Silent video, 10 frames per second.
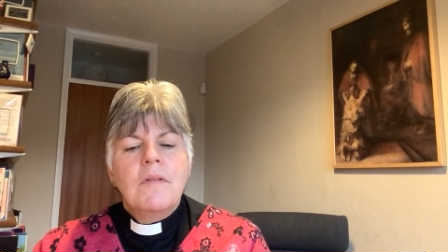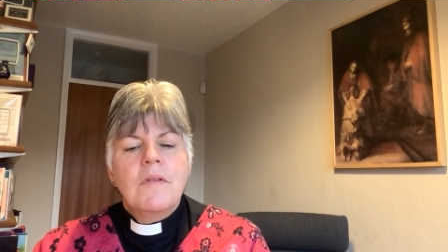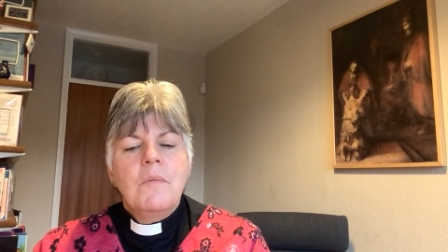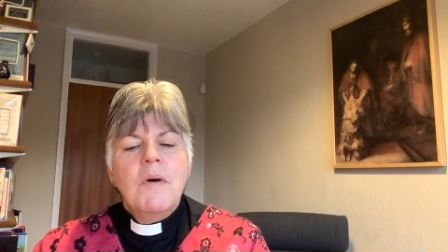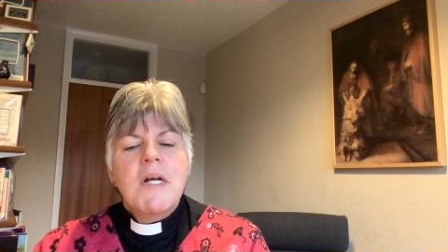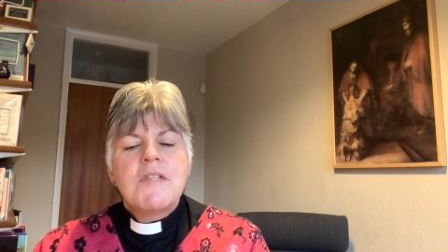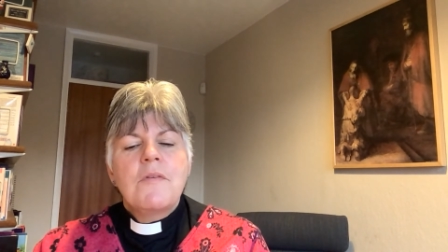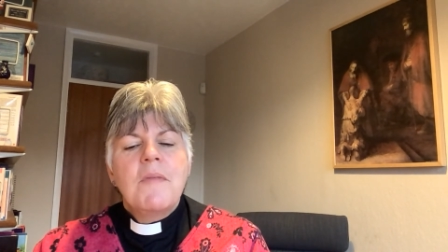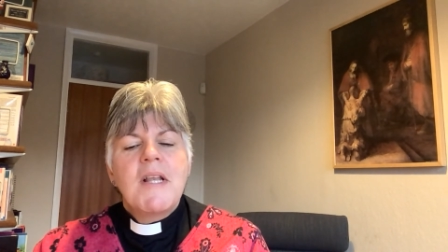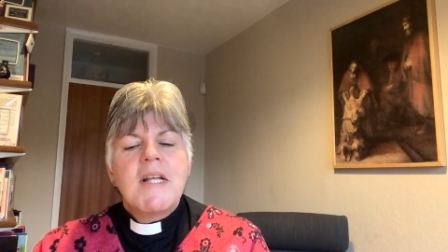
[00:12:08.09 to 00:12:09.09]
the words
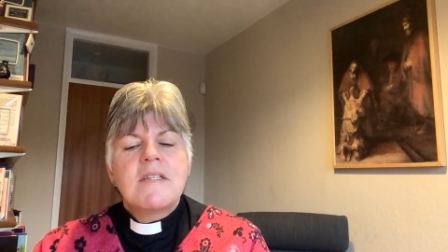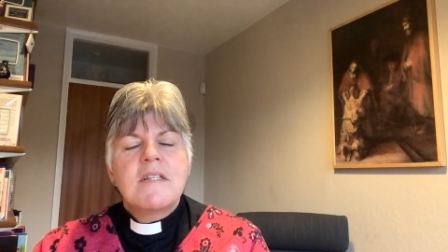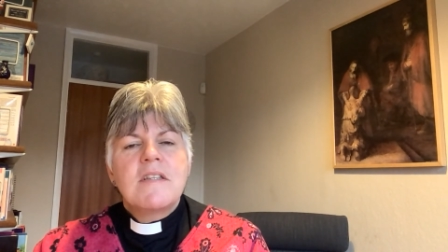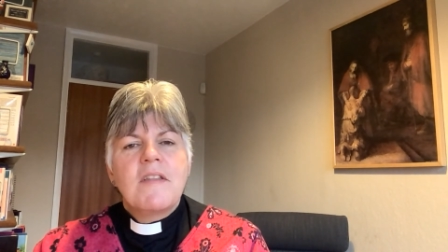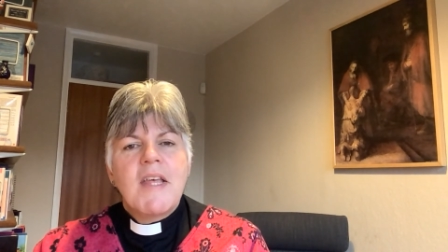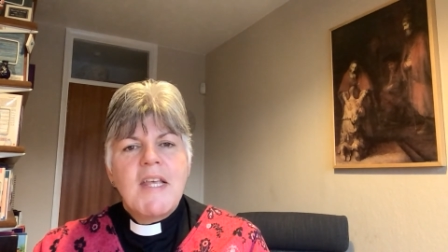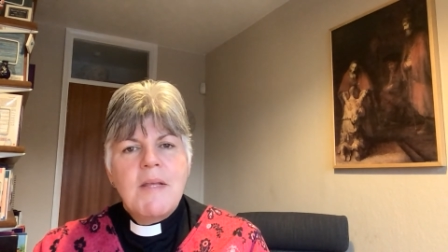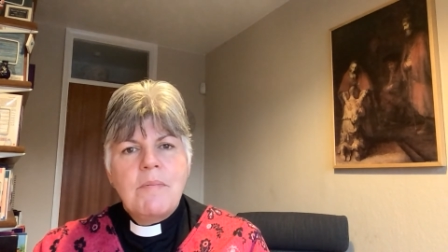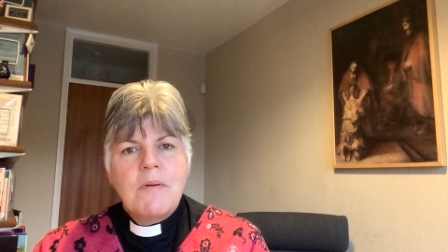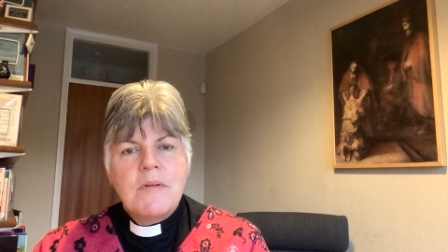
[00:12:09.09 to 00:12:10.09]
from the letter to the
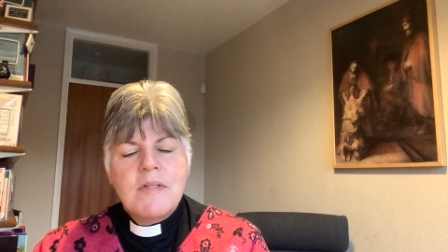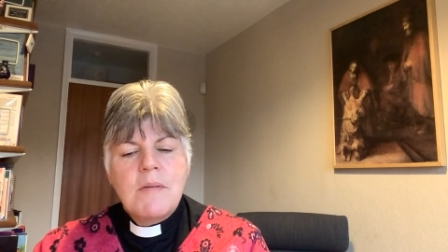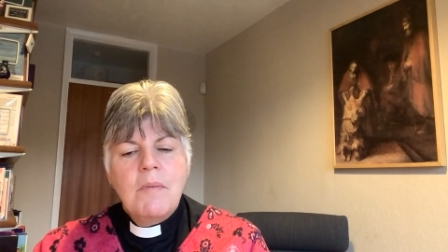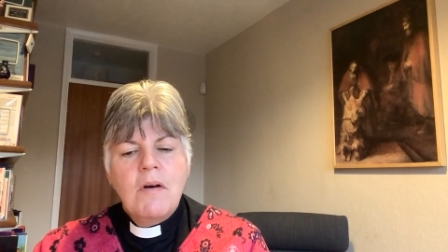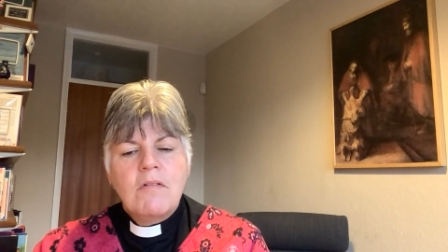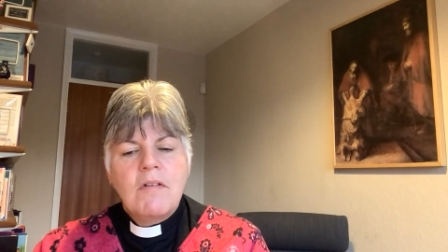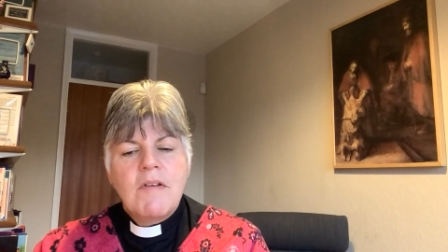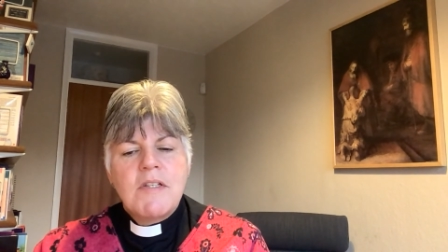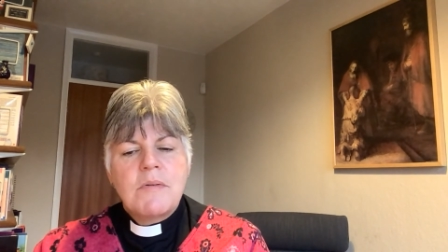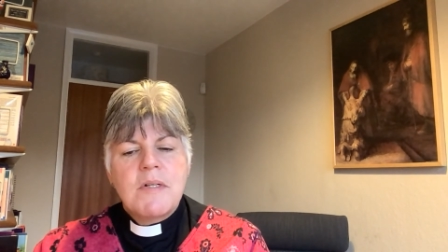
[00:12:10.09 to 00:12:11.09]
Hebrews that Margaret
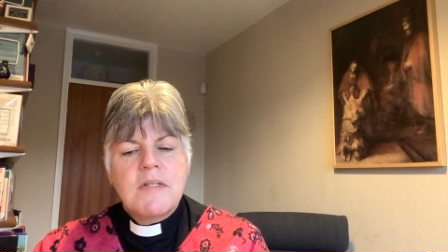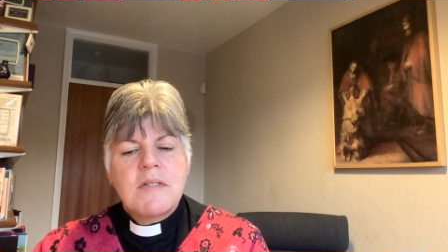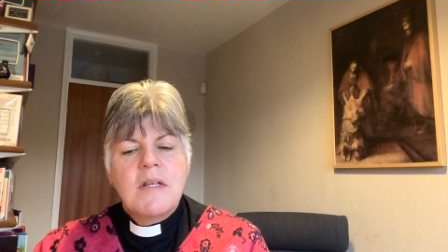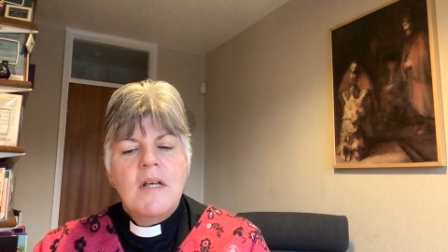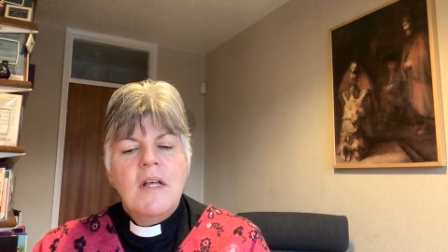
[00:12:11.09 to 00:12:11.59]
read to us.